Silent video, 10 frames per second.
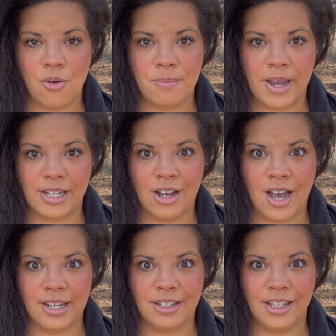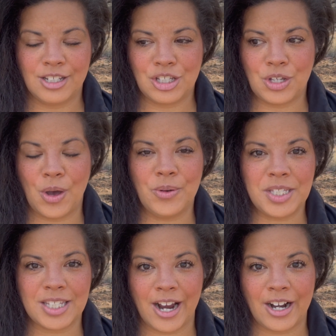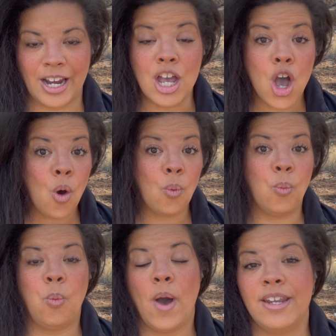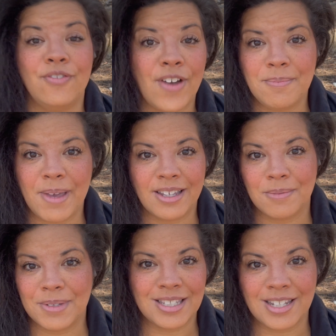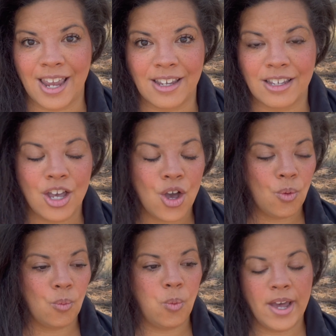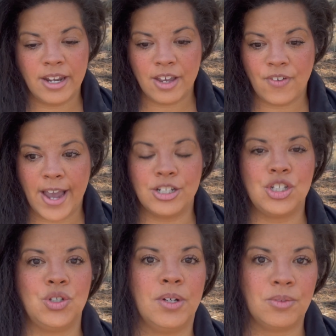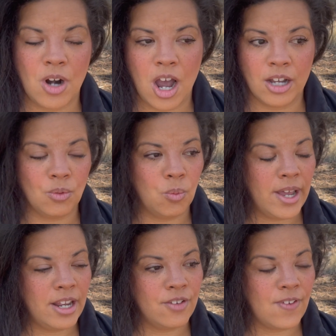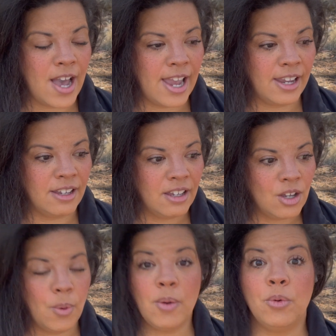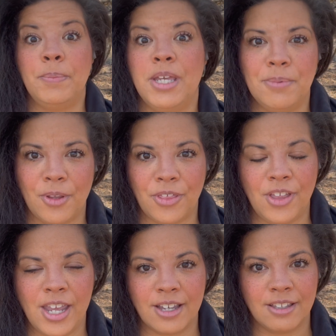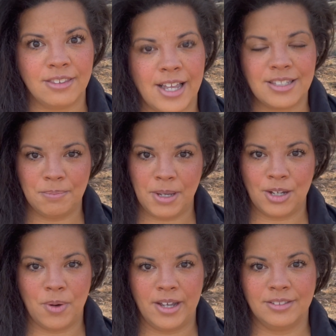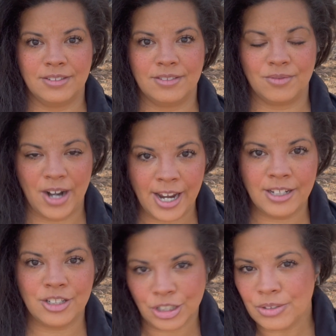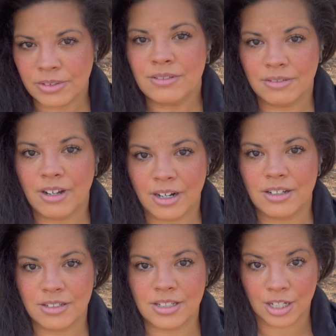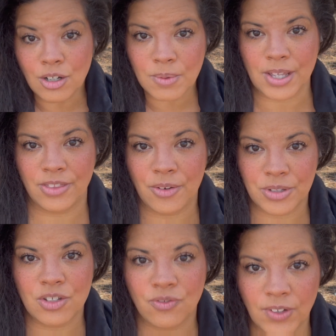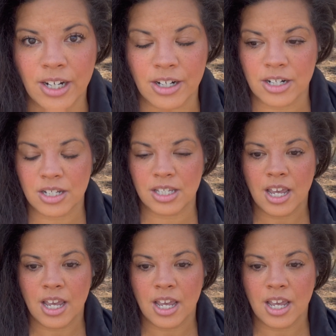my God, it's so scary. What if I make a mistake? What if I do it wrong? What will people think? That's a big one, right? Do you deal with those fears?